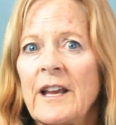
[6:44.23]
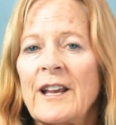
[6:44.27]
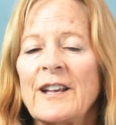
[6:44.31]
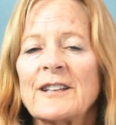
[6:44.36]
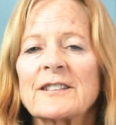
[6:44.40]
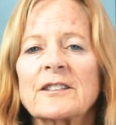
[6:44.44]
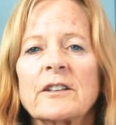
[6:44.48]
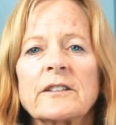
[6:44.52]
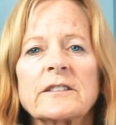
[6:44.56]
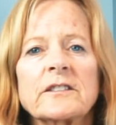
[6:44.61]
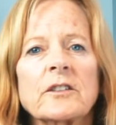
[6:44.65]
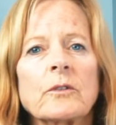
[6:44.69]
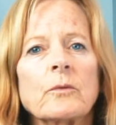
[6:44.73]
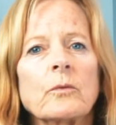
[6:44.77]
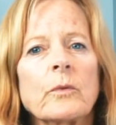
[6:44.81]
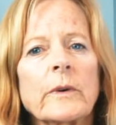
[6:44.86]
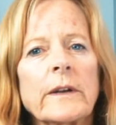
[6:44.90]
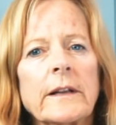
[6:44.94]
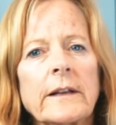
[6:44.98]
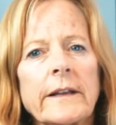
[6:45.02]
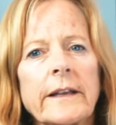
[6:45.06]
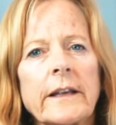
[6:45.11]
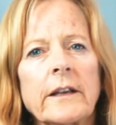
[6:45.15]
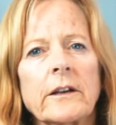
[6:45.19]
So it's a
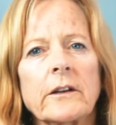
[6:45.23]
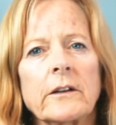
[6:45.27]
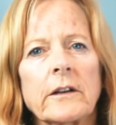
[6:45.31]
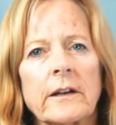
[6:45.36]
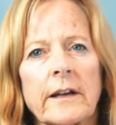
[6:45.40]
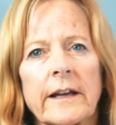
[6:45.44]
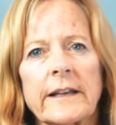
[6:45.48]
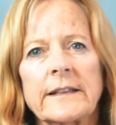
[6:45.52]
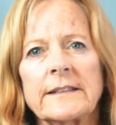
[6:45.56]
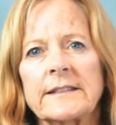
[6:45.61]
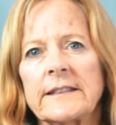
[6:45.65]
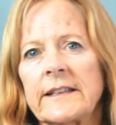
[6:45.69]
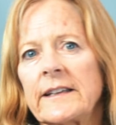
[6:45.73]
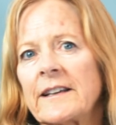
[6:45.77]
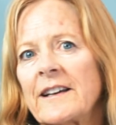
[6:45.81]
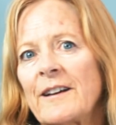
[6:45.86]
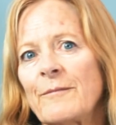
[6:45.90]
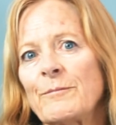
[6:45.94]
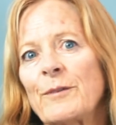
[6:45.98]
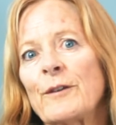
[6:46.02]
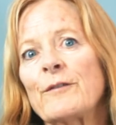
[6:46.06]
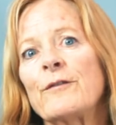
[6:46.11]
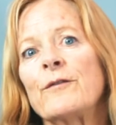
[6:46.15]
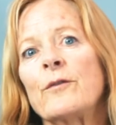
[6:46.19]
really good idea
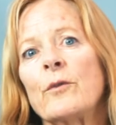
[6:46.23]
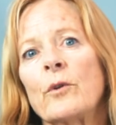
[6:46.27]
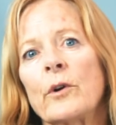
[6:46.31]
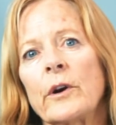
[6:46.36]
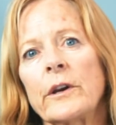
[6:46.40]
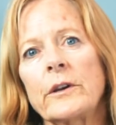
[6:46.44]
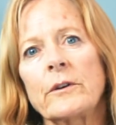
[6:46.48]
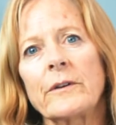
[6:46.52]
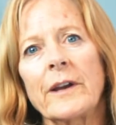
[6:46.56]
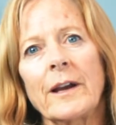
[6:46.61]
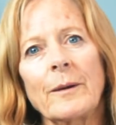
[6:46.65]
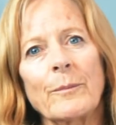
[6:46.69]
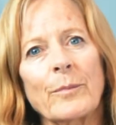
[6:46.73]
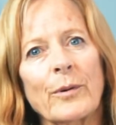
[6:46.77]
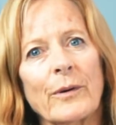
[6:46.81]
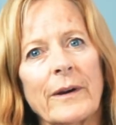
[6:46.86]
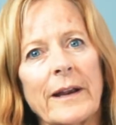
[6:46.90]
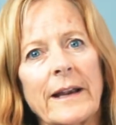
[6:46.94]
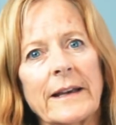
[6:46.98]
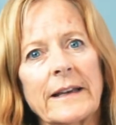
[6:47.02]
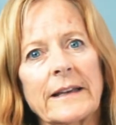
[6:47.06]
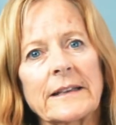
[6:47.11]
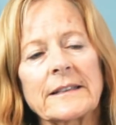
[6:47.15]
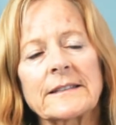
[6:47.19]
before you get
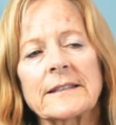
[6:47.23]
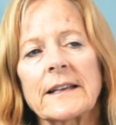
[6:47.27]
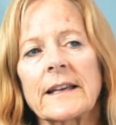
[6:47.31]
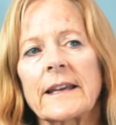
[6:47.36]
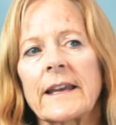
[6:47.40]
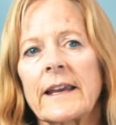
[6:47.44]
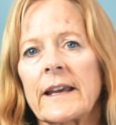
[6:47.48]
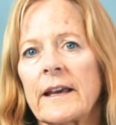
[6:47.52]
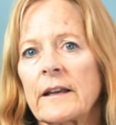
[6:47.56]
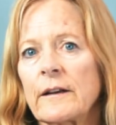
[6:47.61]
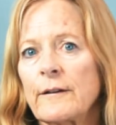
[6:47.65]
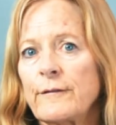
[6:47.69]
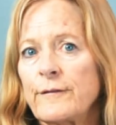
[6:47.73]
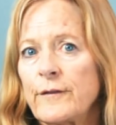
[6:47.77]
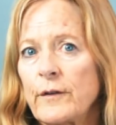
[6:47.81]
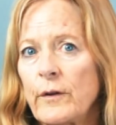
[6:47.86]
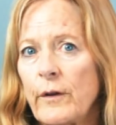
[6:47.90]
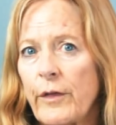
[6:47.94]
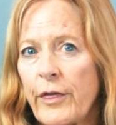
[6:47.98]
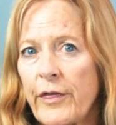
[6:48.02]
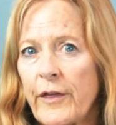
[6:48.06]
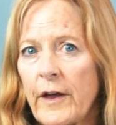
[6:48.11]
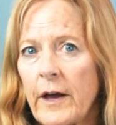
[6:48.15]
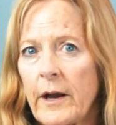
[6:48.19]
pregnant to get a full
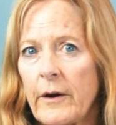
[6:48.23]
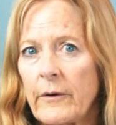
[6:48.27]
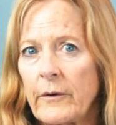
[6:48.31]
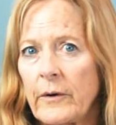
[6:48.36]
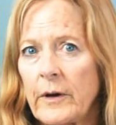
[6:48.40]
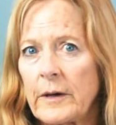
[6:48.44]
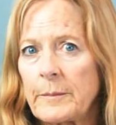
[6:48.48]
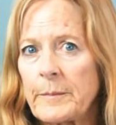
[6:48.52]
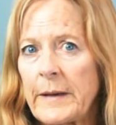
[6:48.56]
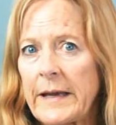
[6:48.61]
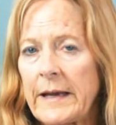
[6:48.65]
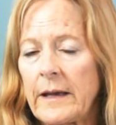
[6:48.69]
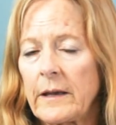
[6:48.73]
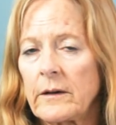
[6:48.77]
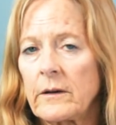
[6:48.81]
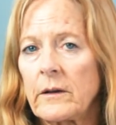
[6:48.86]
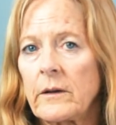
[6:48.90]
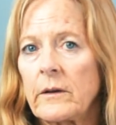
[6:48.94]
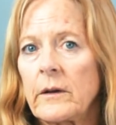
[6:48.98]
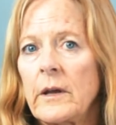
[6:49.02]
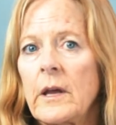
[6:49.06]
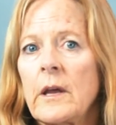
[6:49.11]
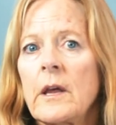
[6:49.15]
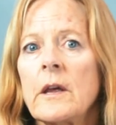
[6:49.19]
thyroid
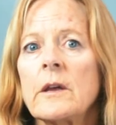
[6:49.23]
panel.